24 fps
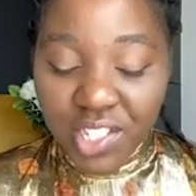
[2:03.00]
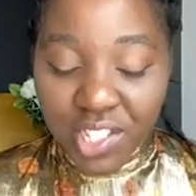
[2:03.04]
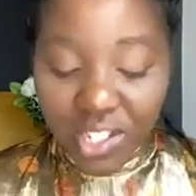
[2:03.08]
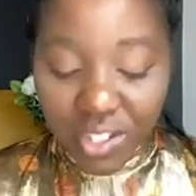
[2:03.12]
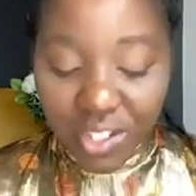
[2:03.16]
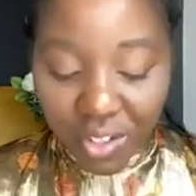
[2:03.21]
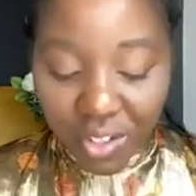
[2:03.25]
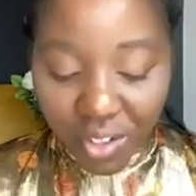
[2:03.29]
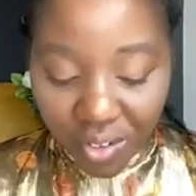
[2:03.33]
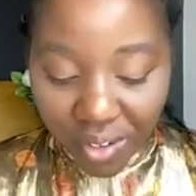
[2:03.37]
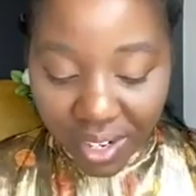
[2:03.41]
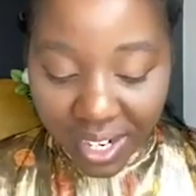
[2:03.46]
a
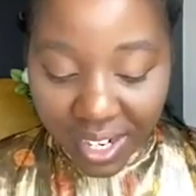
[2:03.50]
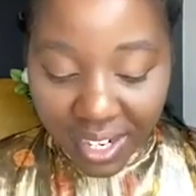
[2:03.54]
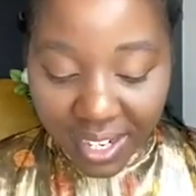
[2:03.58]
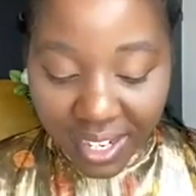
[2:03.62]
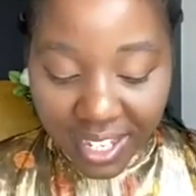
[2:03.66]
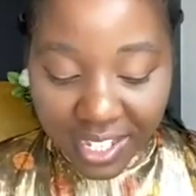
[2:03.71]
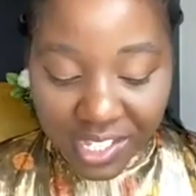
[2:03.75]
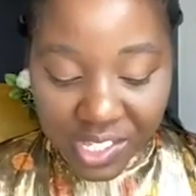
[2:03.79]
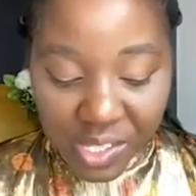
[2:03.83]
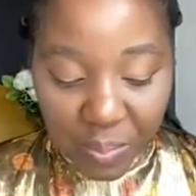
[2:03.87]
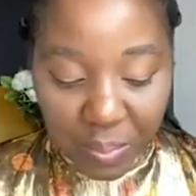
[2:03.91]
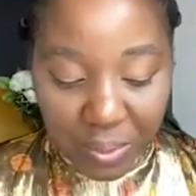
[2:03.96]
great
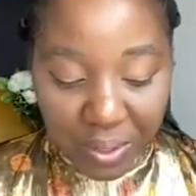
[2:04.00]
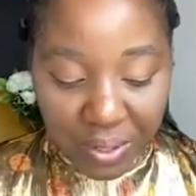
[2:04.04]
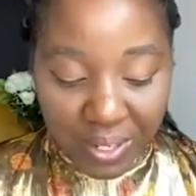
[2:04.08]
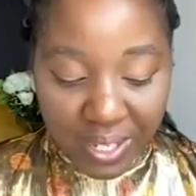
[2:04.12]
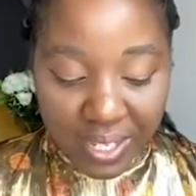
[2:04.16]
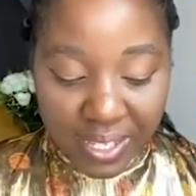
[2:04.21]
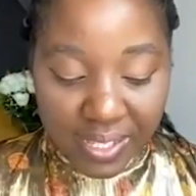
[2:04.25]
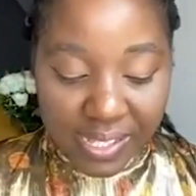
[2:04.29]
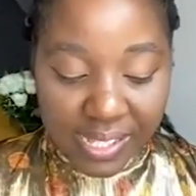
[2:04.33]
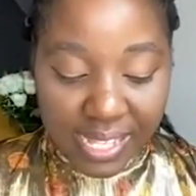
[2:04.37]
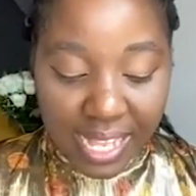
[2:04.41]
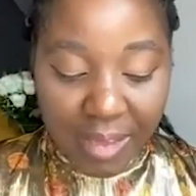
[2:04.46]

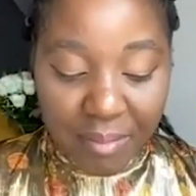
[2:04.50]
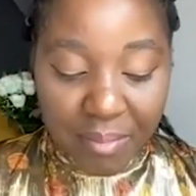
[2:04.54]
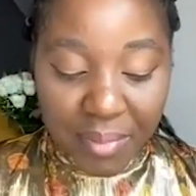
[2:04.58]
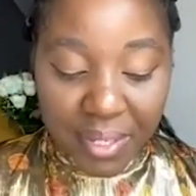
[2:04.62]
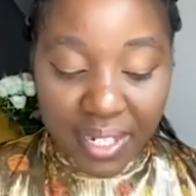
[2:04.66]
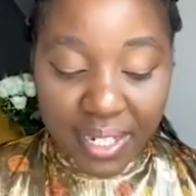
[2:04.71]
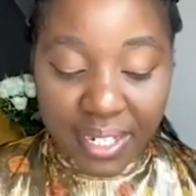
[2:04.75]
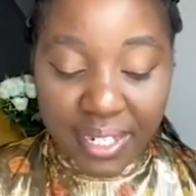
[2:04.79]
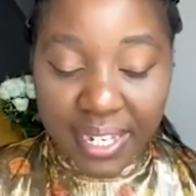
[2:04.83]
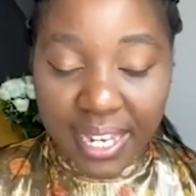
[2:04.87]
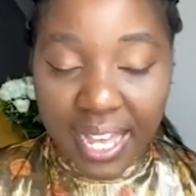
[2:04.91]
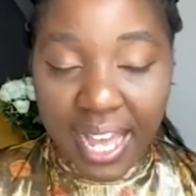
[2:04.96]
experience. I
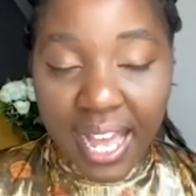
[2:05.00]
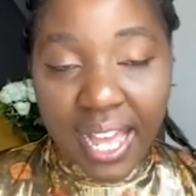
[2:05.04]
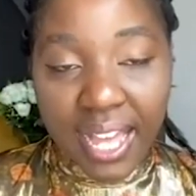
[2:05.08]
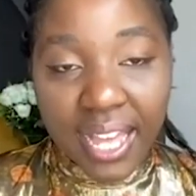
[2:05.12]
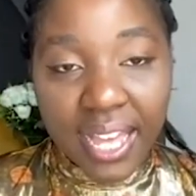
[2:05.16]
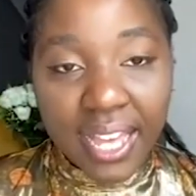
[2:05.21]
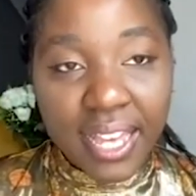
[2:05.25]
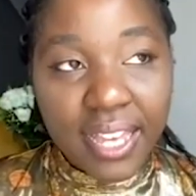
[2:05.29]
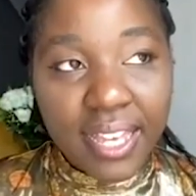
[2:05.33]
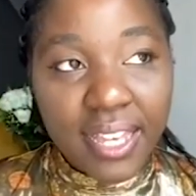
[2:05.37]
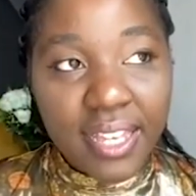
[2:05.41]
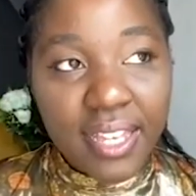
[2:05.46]
mean,
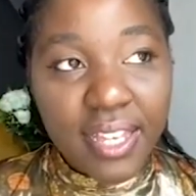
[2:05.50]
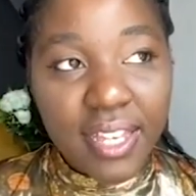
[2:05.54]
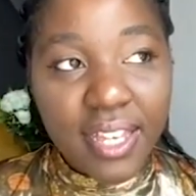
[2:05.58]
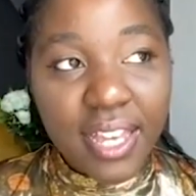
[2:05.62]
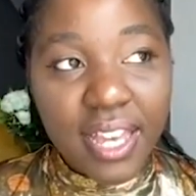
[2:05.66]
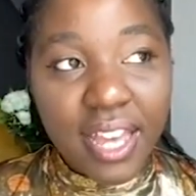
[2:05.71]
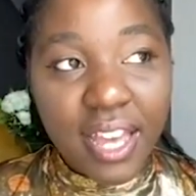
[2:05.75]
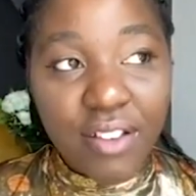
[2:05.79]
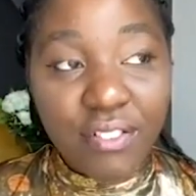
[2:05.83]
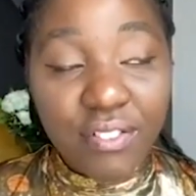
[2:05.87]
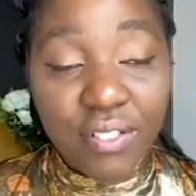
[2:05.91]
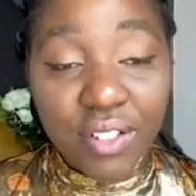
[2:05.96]
I
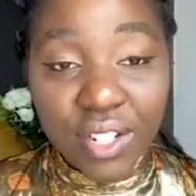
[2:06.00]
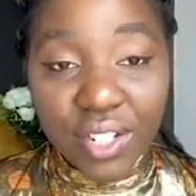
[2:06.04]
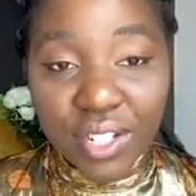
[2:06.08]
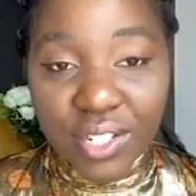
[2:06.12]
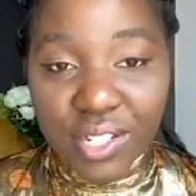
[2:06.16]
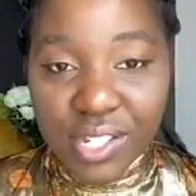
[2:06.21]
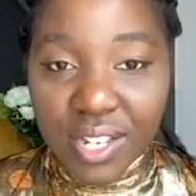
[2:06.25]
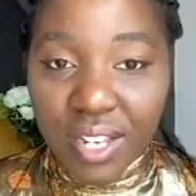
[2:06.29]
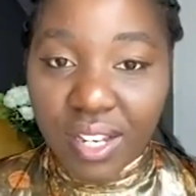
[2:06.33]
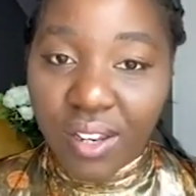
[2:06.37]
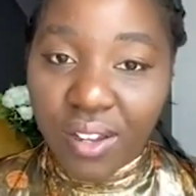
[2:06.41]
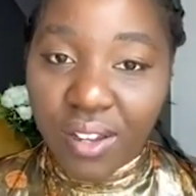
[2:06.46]
have learned
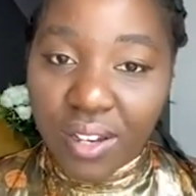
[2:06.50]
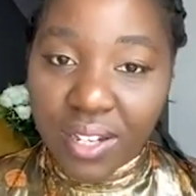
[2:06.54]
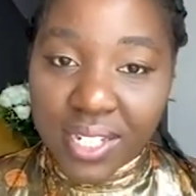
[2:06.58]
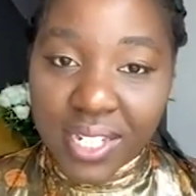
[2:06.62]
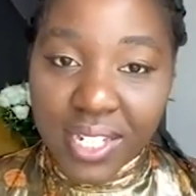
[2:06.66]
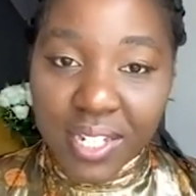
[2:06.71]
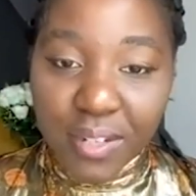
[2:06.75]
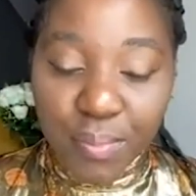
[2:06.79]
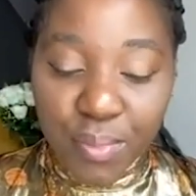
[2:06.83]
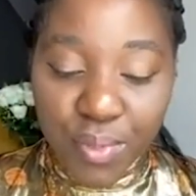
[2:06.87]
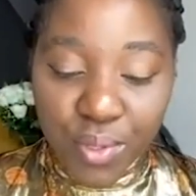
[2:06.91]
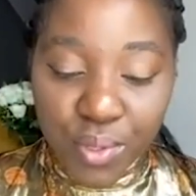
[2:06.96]
a lot
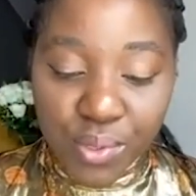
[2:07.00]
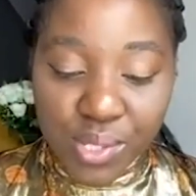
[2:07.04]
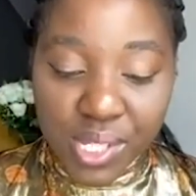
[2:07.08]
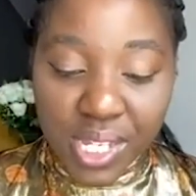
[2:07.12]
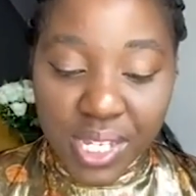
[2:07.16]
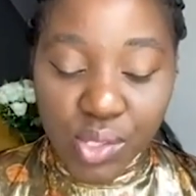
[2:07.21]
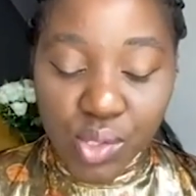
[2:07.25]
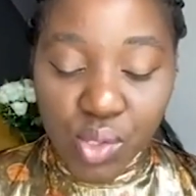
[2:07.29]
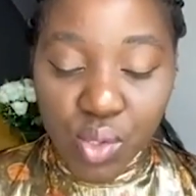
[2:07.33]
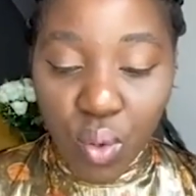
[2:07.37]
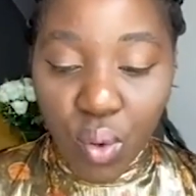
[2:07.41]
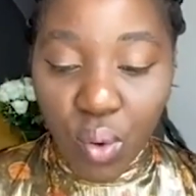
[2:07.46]
in music.
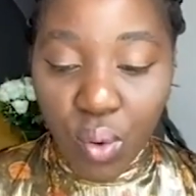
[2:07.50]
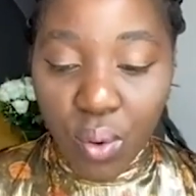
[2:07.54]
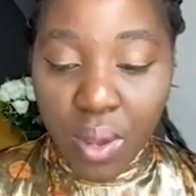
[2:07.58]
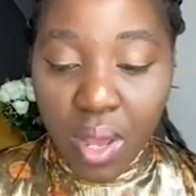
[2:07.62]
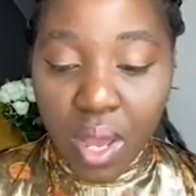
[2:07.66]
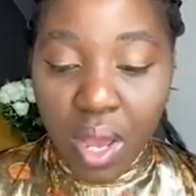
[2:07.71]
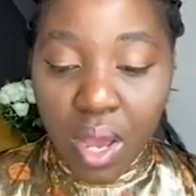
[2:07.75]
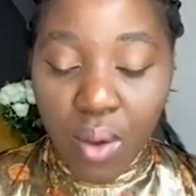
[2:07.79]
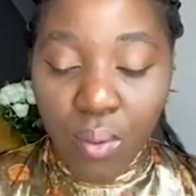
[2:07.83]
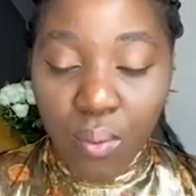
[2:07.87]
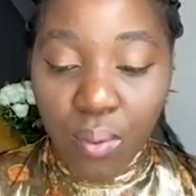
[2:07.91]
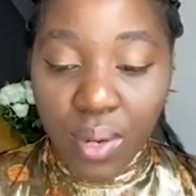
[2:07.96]
So
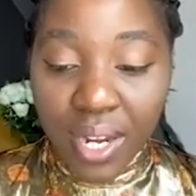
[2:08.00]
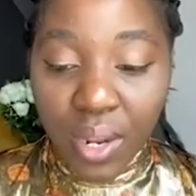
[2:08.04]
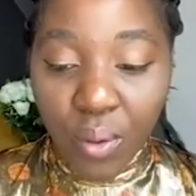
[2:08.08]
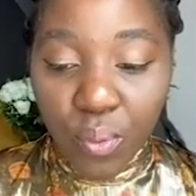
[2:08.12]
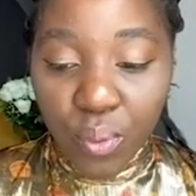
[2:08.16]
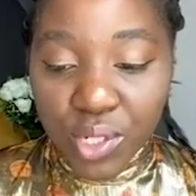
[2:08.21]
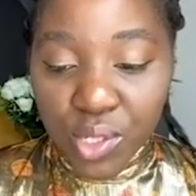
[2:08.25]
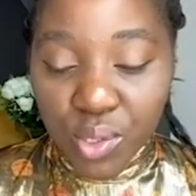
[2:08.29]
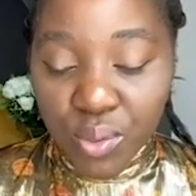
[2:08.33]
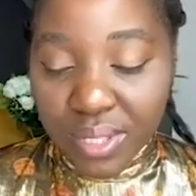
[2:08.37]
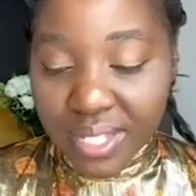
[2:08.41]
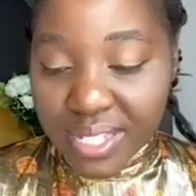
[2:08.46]
when I
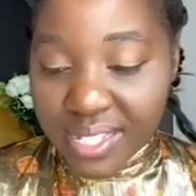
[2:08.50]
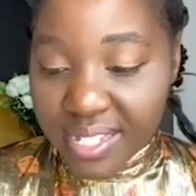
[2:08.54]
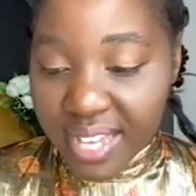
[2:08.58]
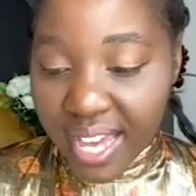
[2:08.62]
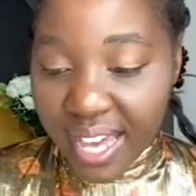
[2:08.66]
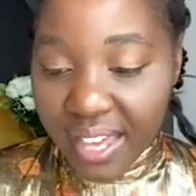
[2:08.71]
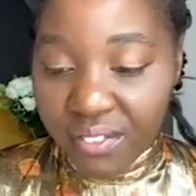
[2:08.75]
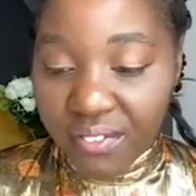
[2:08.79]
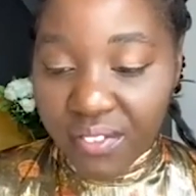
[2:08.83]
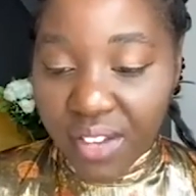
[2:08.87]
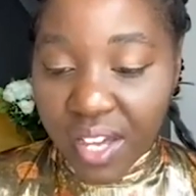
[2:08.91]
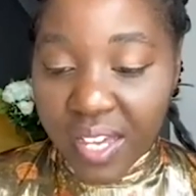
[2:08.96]
worked with
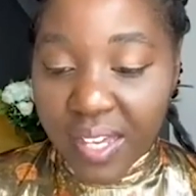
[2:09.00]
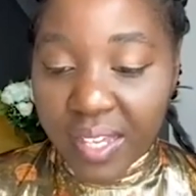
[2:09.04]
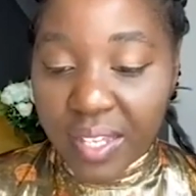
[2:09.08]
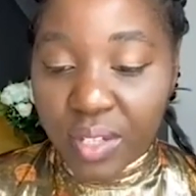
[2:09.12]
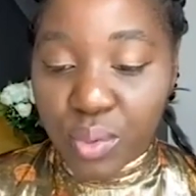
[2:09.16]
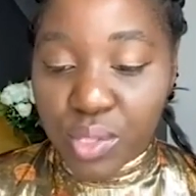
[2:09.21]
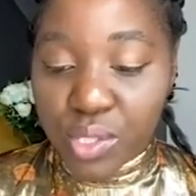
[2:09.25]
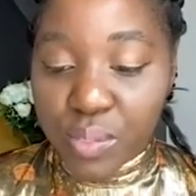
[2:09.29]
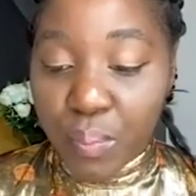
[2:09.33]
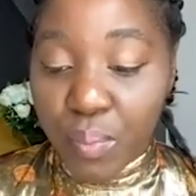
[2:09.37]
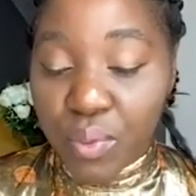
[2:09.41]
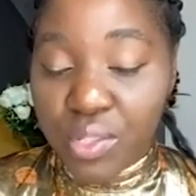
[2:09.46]
Skaiva, it
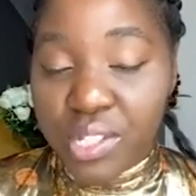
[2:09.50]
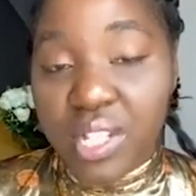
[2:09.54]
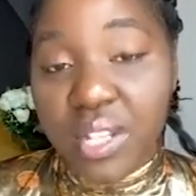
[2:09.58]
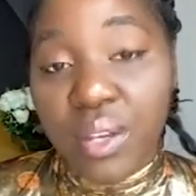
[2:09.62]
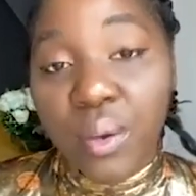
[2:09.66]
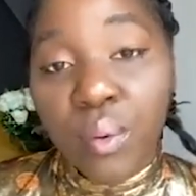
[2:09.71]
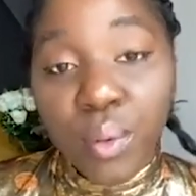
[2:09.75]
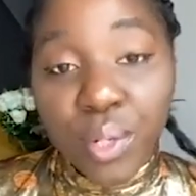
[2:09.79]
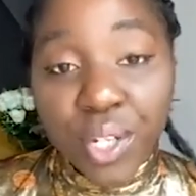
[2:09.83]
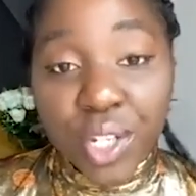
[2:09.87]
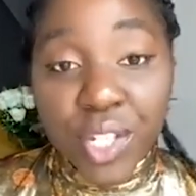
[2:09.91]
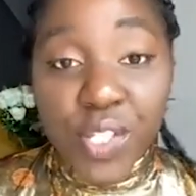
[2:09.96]
was mostly
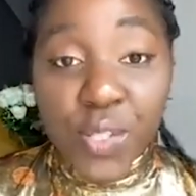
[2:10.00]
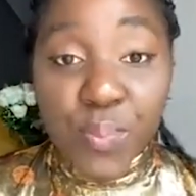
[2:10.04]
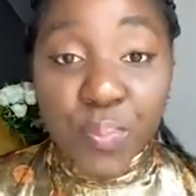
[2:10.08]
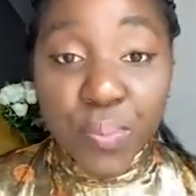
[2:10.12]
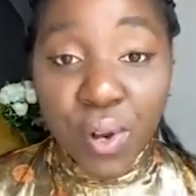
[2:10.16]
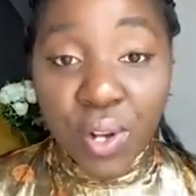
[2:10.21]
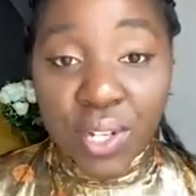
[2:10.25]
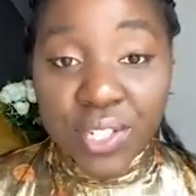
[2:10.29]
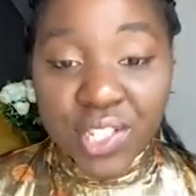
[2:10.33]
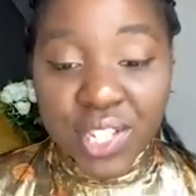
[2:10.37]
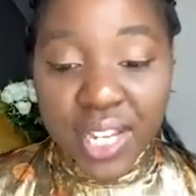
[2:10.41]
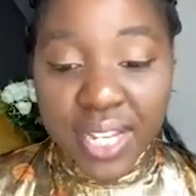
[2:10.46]
on his
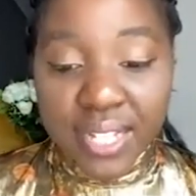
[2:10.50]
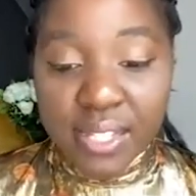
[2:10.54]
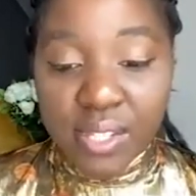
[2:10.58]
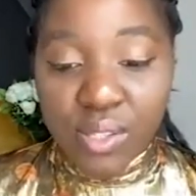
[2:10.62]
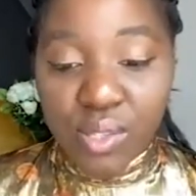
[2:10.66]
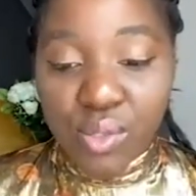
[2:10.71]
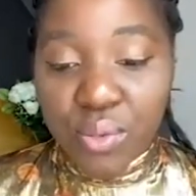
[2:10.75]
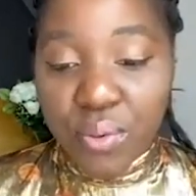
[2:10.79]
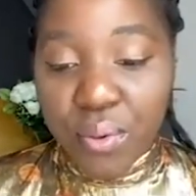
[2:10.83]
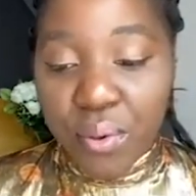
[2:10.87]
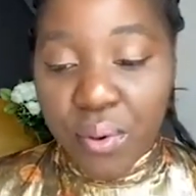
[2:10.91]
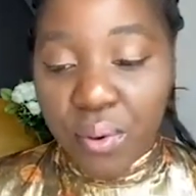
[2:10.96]
project.
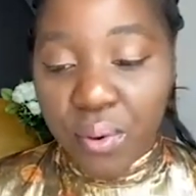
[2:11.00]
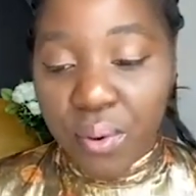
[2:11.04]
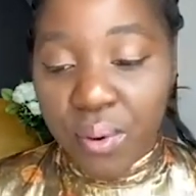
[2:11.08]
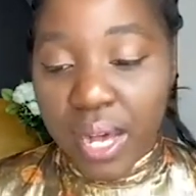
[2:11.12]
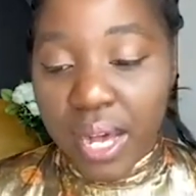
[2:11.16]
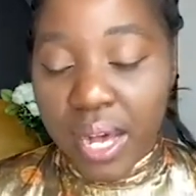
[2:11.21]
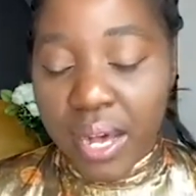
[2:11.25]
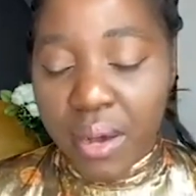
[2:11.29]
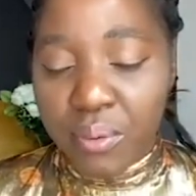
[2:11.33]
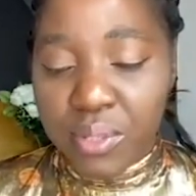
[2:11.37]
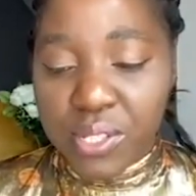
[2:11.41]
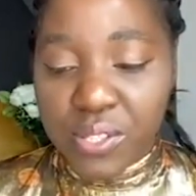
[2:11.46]
So
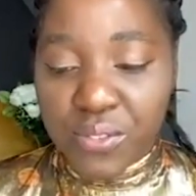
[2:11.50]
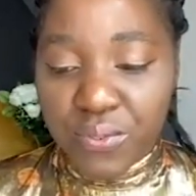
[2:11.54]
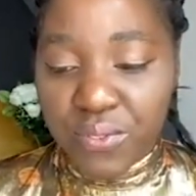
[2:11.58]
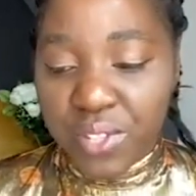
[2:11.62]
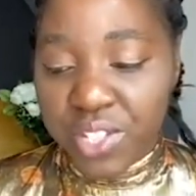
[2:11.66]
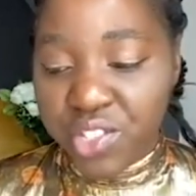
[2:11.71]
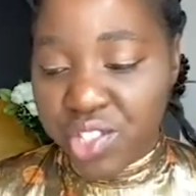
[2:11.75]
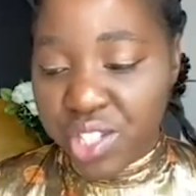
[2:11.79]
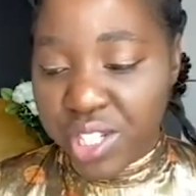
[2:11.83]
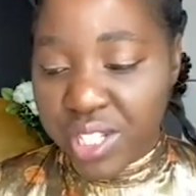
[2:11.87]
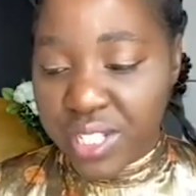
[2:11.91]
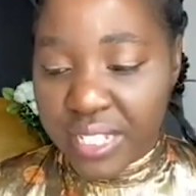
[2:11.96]
I was
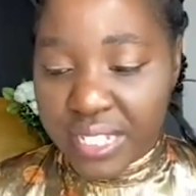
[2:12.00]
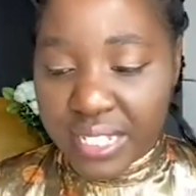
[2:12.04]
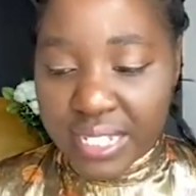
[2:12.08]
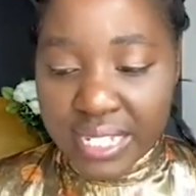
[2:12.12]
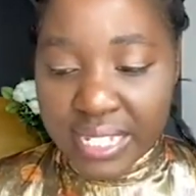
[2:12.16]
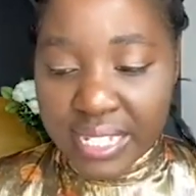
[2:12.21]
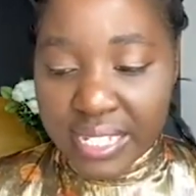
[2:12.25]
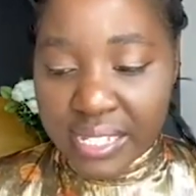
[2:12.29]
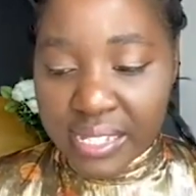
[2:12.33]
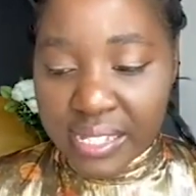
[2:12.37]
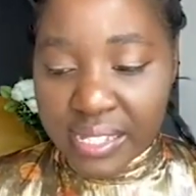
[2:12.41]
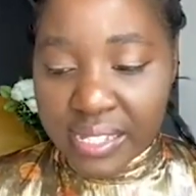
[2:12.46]
featured in
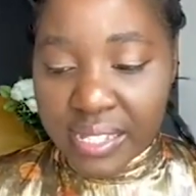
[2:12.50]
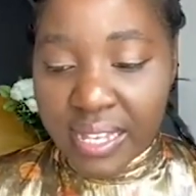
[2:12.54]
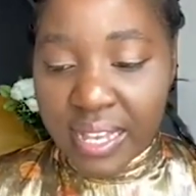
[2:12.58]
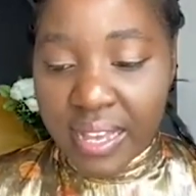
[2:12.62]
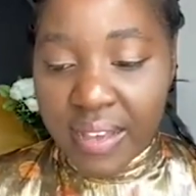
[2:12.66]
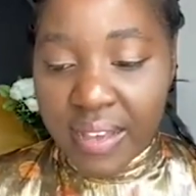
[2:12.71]
his